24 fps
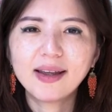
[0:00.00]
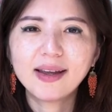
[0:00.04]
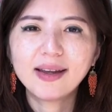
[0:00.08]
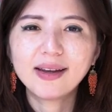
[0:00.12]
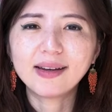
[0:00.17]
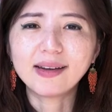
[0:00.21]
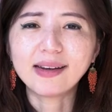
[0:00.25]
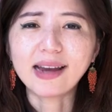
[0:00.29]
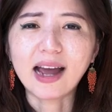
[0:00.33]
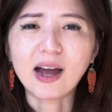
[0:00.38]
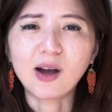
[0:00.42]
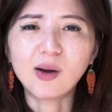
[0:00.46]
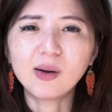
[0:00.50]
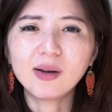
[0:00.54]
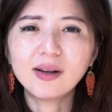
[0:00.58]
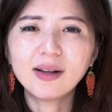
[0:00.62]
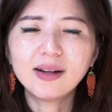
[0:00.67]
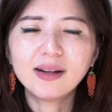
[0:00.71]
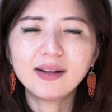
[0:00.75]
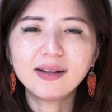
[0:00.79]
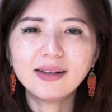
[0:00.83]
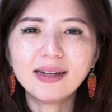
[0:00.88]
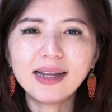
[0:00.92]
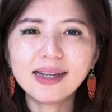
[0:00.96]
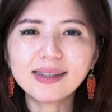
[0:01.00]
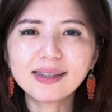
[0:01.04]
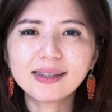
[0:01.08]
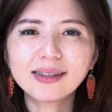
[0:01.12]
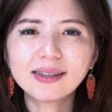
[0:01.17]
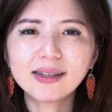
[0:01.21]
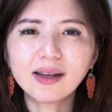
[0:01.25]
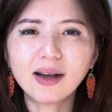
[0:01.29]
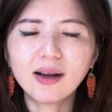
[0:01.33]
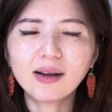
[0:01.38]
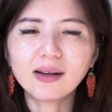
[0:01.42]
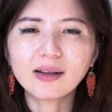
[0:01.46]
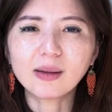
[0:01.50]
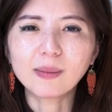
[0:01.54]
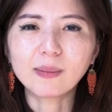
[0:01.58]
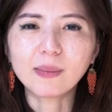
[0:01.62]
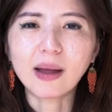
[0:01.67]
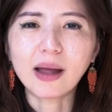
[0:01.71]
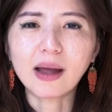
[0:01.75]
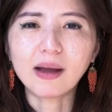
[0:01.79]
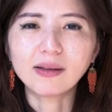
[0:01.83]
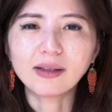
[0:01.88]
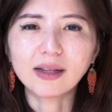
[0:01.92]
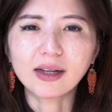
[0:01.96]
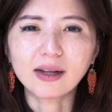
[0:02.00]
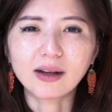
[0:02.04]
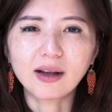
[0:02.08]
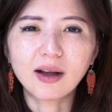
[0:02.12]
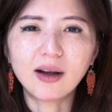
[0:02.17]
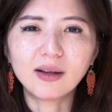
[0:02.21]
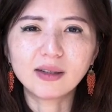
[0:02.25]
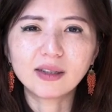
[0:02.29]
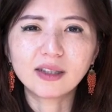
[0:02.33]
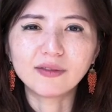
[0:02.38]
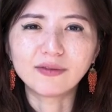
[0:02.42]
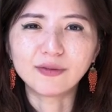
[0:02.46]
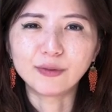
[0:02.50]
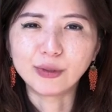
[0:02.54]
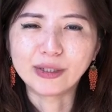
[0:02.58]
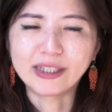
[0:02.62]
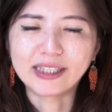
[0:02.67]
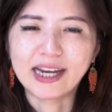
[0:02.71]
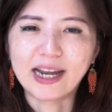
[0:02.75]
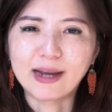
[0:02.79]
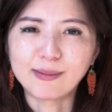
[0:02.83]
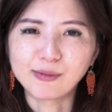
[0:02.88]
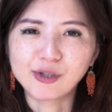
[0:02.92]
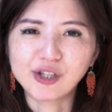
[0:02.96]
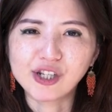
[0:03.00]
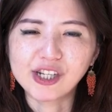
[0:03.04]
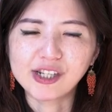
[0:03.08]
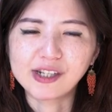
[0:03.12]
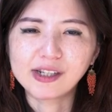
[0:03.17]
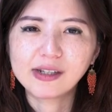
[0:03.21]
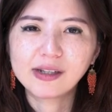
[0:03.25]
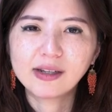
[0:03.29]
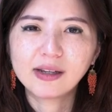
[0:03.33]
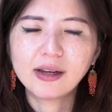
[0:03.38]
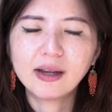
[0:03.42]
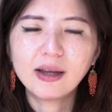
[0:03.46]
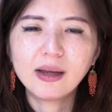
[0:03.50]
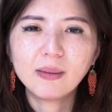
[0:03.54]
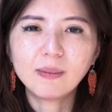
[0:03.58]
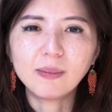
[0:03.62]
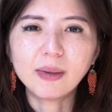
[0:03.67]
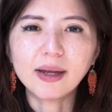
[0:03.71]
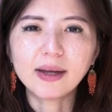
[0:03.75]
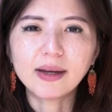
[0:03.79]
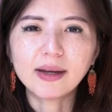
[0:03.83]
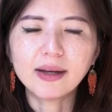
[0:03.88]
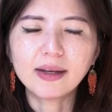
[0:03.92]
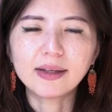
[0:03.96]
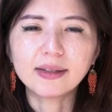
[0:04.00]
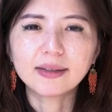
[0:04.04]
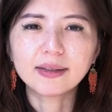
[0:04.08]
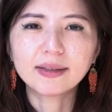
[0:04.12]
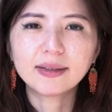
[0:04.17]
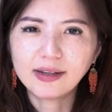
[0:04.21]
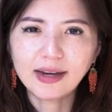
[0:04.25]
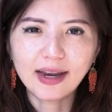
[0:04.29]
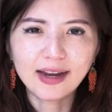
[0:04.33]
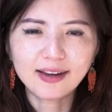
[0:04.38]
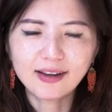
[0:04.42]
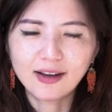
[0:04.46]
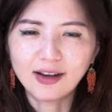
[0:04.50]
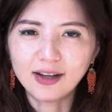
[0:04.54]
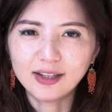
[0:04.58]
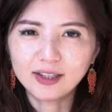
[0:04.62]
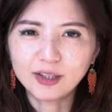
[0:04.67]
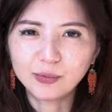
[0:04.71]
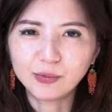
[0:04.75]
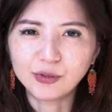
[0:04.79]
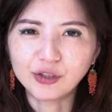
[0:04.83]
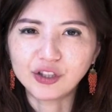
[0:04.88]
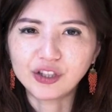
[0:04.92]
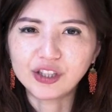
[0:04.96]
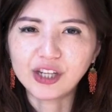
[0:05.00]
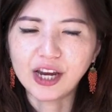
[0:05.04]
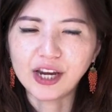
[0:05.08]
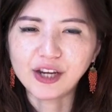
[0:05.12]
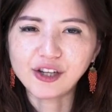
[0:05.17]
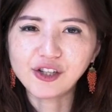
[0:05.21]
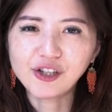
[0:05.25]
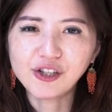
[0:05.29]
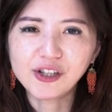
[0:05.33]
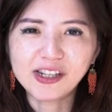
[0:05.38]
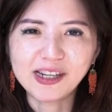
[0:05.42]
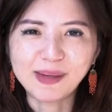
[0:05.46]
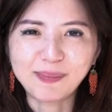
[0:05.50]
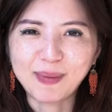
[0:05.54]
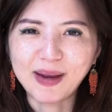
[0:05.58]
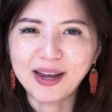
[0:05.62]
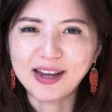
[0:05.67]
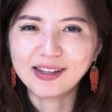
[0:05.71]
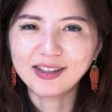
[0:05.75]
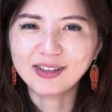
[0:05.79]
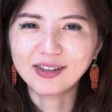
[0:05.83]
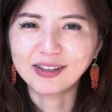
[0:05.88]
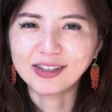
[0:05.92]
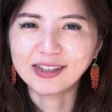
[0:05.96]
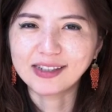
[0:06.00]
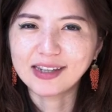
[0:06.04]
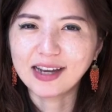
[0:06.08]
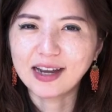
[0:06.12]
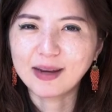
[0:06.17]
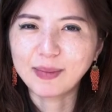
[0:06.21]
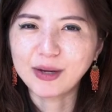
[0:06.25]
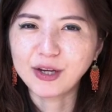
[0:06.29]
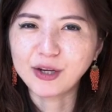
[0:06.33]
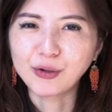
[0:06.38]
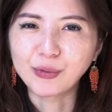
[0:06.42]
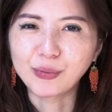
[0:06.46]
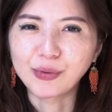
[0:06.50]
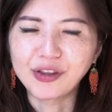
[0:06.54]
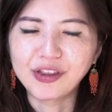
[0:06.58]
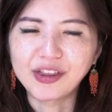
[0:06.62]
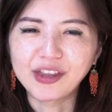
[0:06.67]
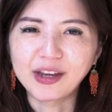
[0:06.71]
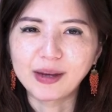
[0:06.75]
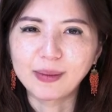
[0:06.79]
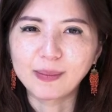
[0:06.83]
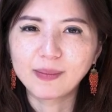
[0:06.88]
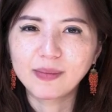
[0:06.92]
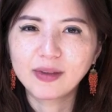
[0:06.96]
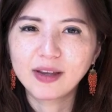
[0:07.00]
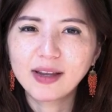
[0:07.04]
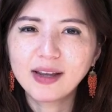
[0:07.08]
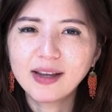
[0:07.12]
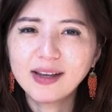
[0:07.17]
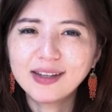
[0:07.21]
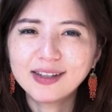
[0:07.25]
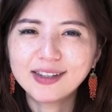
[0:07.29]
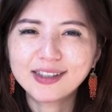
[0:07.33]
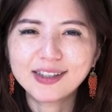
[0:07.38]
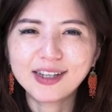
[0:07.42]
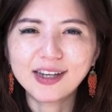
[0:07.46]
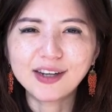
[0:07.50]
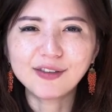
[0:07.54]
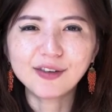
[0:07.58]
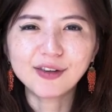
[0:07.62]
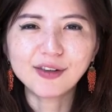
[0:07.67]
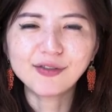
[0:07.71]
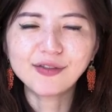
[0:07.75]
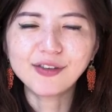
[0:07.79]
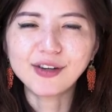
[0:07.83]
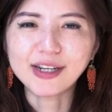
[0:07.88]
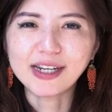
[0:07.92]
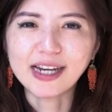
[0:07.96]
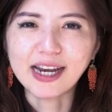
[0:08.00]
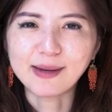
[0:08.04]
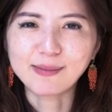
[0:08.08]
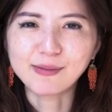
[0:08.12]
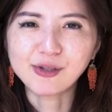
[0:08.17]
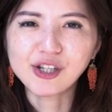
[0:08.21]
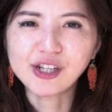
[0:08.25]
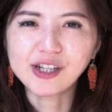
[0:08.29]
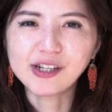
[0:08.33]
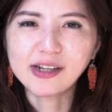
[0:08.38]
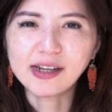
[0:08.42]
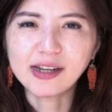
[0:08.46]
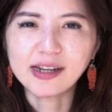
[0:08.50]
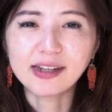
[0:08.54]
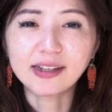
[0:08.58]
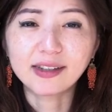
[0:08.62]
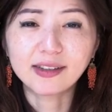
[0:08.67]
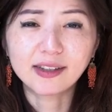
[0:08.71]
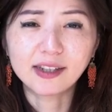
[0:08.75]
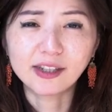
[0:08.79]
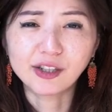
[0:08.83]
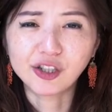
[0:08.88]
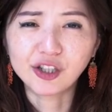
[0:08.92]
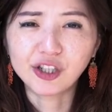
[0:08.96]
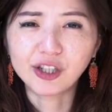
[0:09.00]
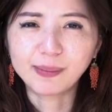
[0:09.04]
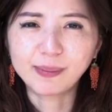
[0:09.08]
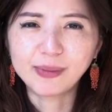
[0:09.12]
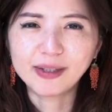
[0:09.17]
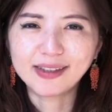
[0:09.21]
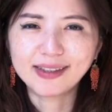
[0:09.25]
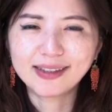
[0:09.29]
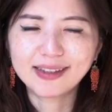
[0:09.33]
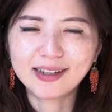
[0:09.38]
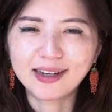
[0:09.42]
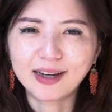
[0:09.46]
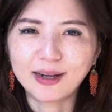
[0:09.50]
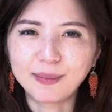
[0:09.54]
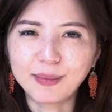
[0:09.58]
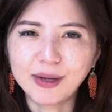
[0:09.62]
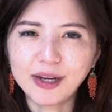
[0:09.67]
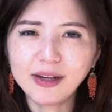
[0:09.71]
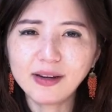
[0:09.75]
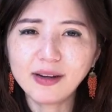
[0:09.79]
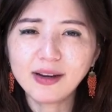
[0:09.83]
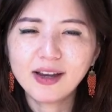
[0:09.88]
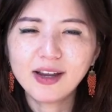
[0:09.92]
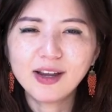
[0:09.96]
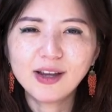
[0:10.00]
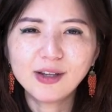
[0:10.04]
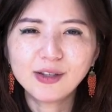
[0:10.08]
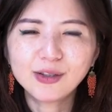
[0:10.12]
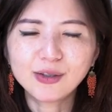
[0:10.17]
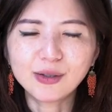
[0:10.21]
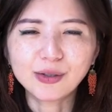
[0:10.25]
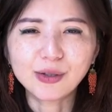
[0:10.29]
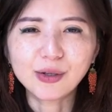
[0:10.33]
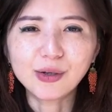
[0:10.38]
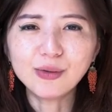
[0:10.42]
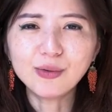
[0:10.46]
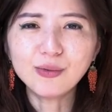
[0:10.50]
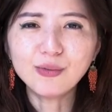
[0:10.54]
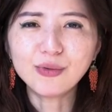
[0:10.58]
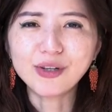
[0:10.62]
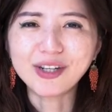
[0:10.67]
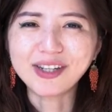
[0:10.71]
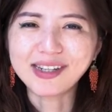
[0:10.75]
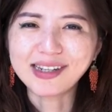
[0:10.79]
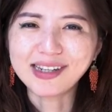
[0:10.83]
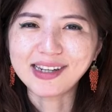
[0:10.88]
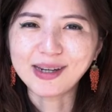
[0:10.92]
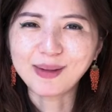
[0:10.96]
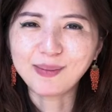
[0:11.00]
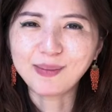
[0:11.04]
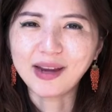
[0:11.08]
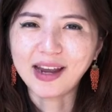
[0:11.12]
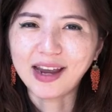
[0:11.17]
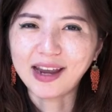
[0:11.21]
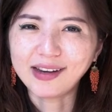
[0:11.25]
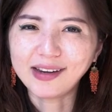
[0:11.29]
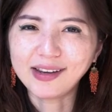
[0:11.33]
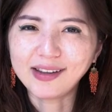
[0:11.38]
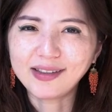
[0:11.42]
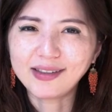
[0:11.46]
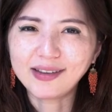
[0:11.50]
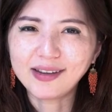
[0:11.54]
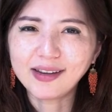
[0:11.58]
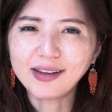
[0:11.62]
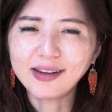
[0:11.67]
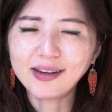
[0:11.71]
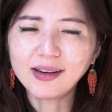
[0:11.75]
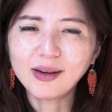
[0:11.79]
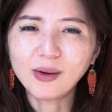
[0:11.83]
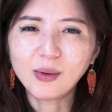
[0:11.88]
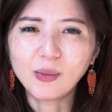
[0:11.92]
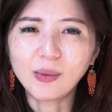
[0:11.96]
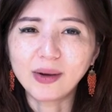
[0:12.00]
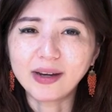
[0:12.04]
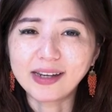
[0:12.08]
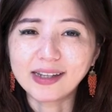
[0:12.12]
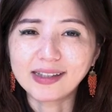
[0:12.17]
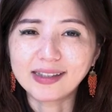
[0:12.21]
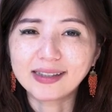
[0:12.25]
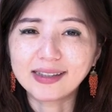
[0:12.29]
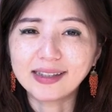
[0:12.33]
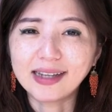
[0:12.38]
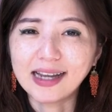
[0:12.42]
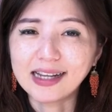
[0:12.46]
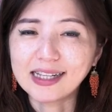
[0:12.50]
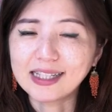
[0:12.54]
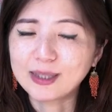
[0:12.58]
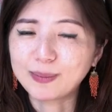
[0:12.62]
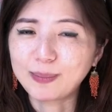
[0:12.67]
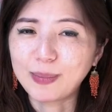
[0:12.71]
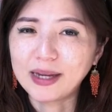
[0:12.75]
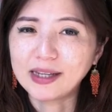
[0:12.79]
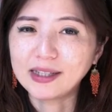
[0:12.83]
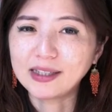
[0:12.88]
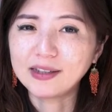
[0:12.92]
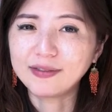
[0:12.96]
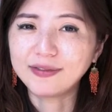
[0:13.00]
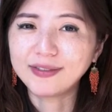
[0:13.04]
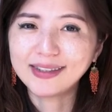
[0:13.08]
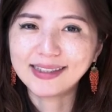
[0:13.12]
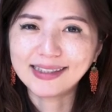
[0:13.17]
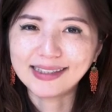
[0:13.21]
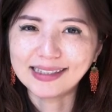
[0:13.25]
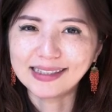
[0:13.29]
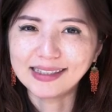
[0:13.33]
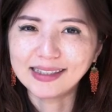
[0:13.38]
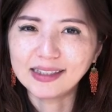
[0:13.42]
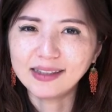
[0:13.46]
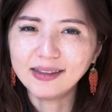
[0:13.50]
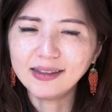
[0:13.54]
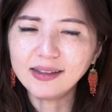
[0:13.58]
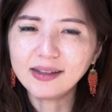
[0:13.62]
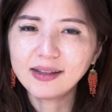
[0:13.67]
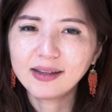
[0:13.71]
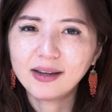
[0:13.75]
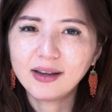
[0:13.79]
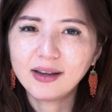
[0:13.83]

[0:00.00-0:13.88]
Now, let's talk about the cost of redemption, because that cost would change depends on the timing you redeem. Saver redemption is the cheapest timing, so don't redeem anything when it's expensive season.